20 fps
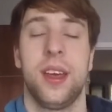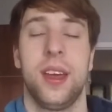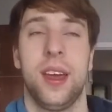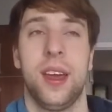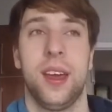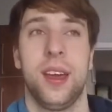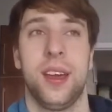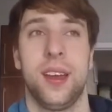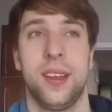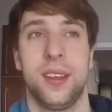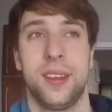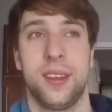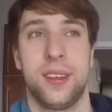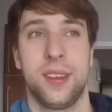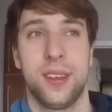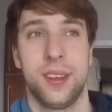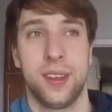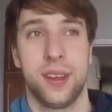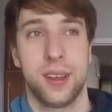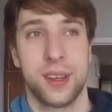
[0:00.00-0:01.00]
and
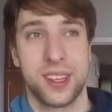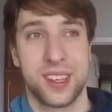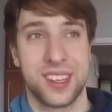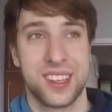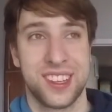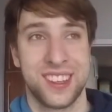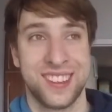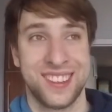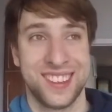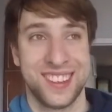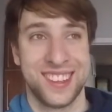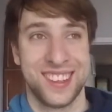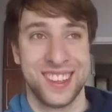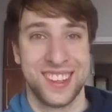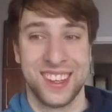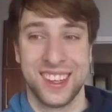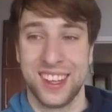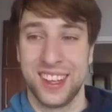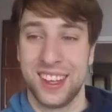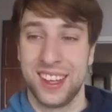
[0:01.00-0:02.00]

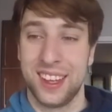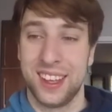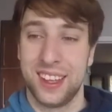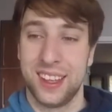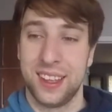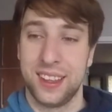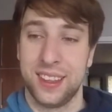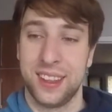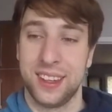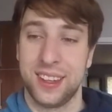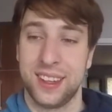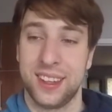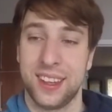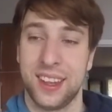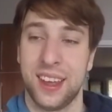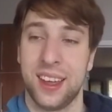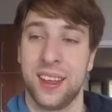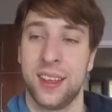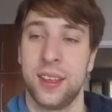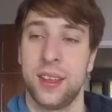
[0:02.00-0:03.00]
this is
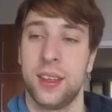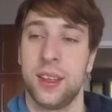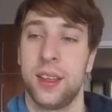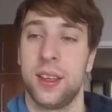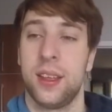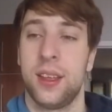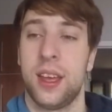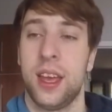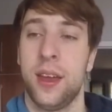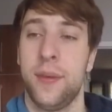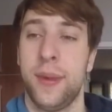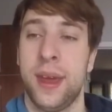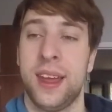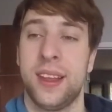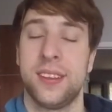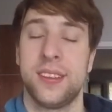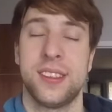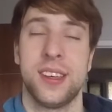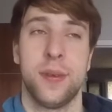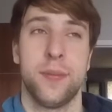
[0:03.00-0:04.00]
him
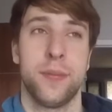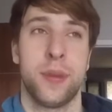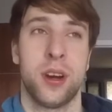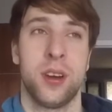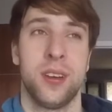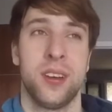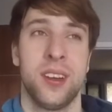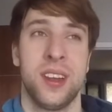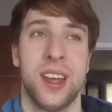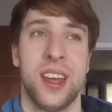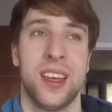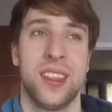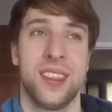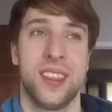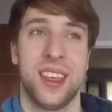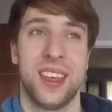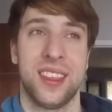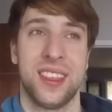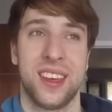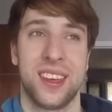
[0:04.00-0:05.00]
and Tim Burton.
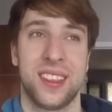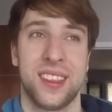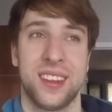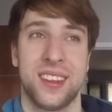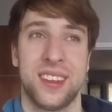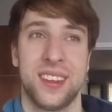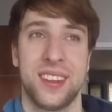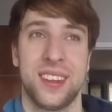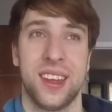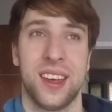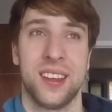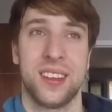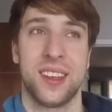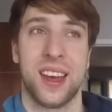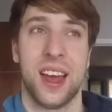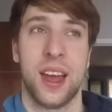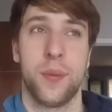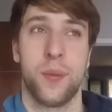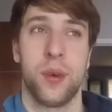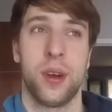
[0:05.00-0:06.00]
I think this is a
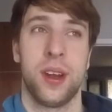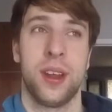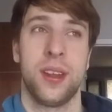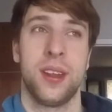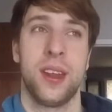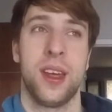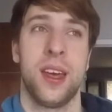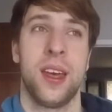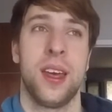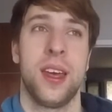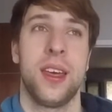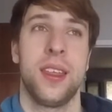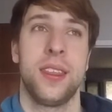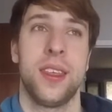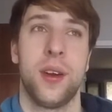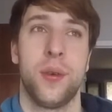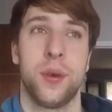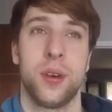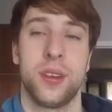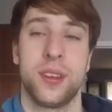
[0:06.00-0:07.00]
time when
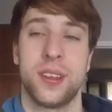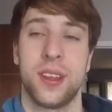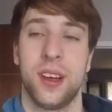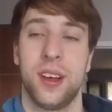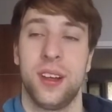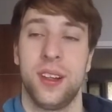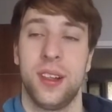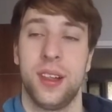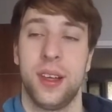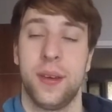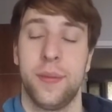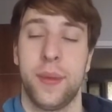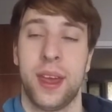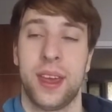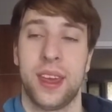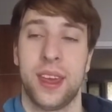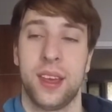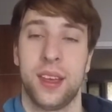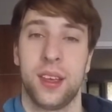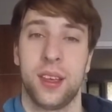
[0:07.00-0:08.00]
they were still
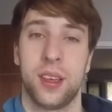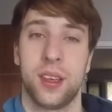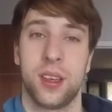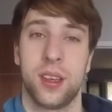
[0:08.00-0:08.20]
making